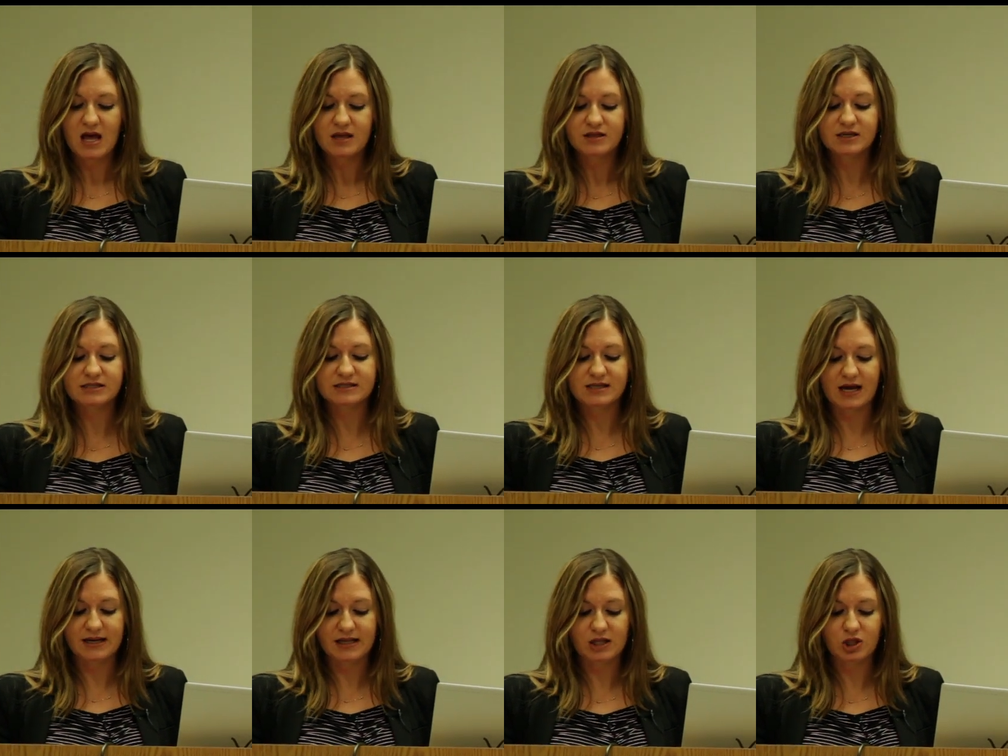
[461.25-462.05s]
The
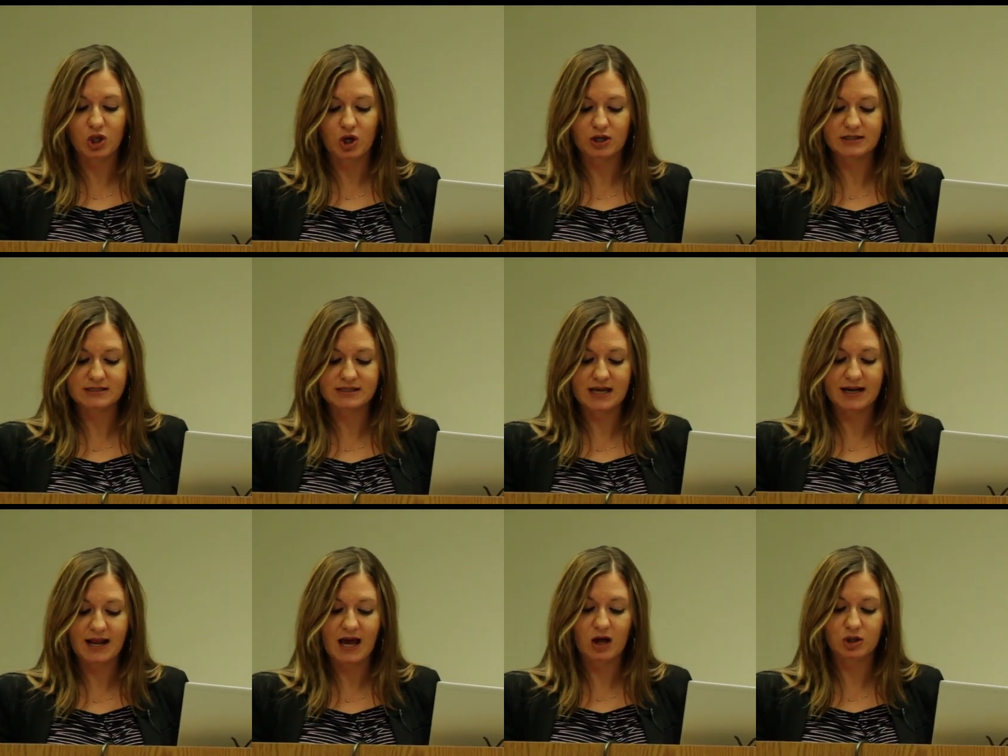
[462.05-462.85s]
study looks
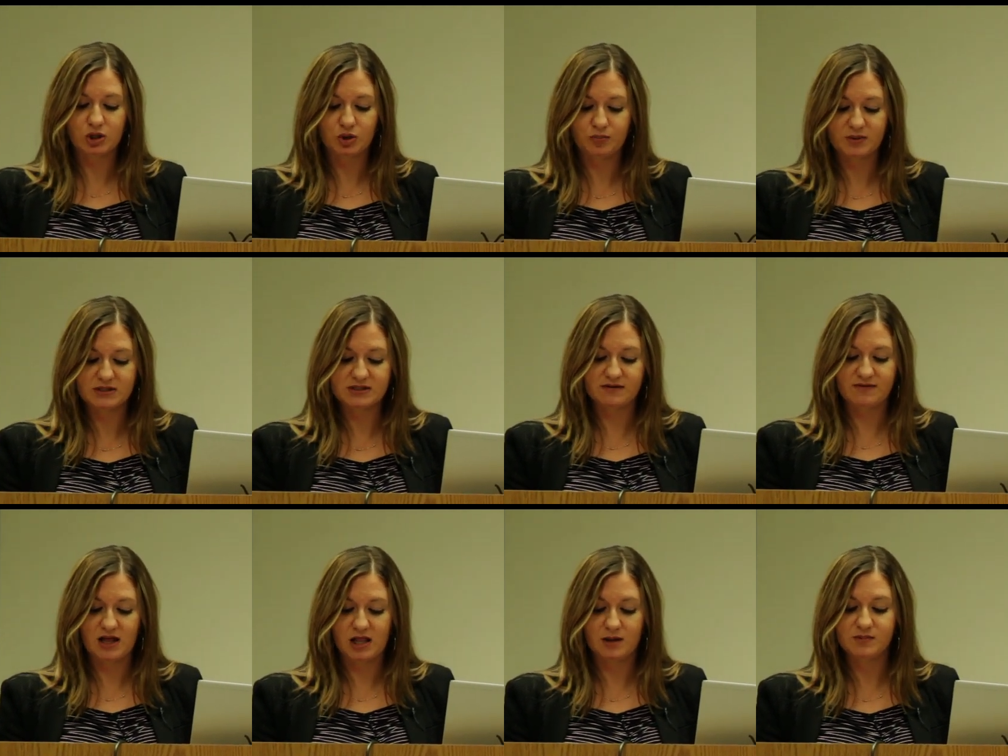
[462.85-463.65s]
at how lupus
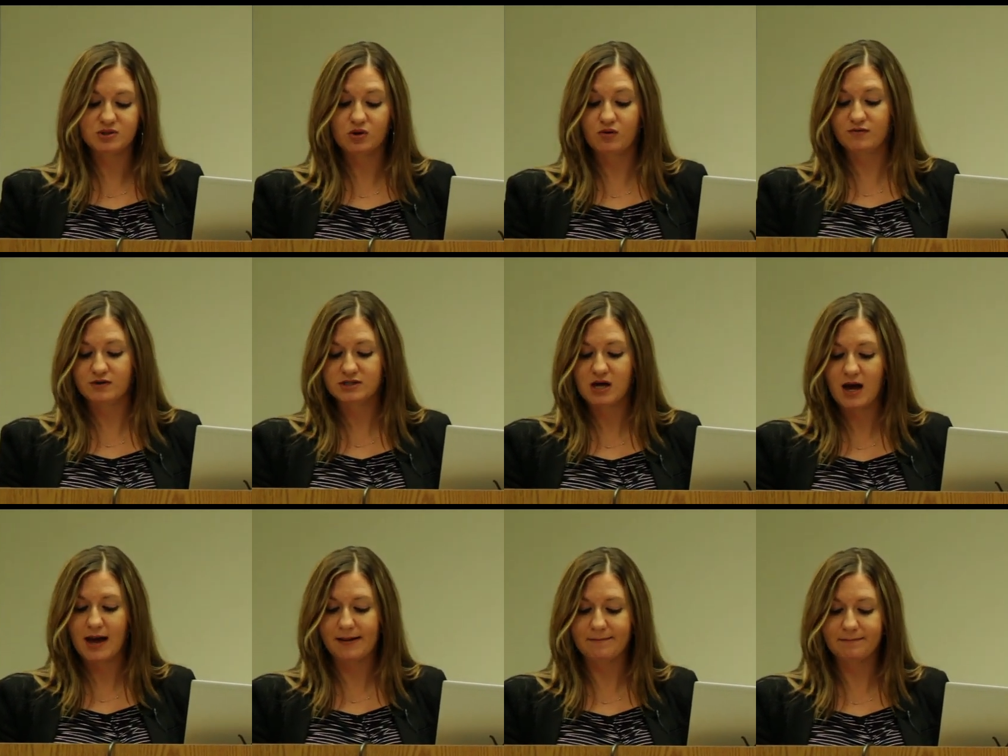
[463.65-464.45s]
develops over
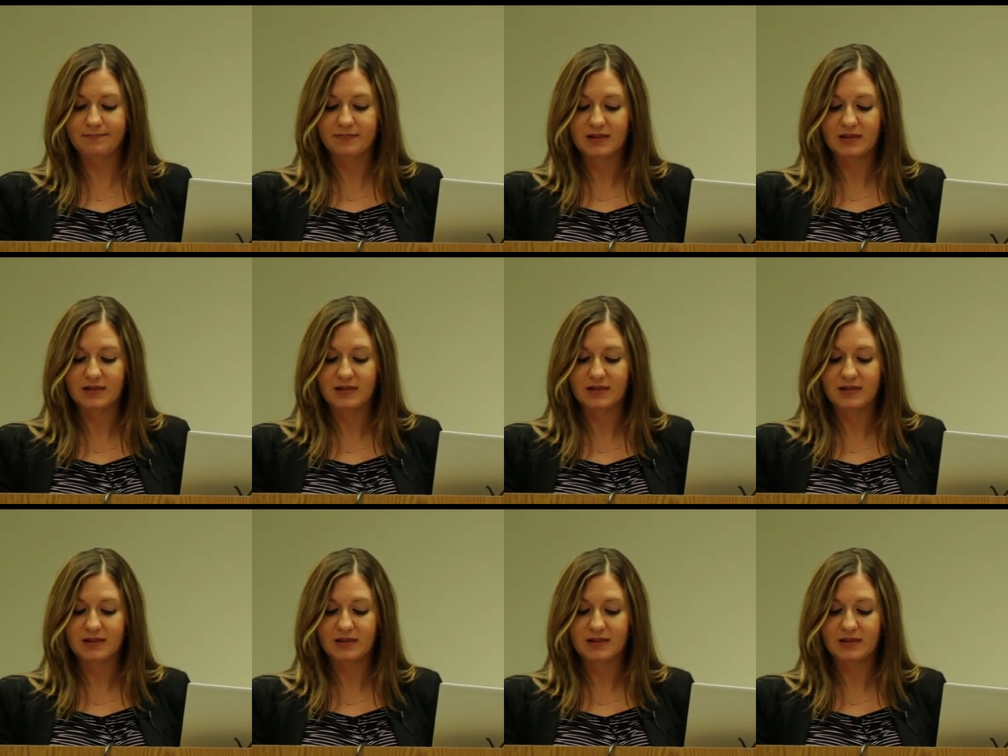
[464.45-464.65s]
time.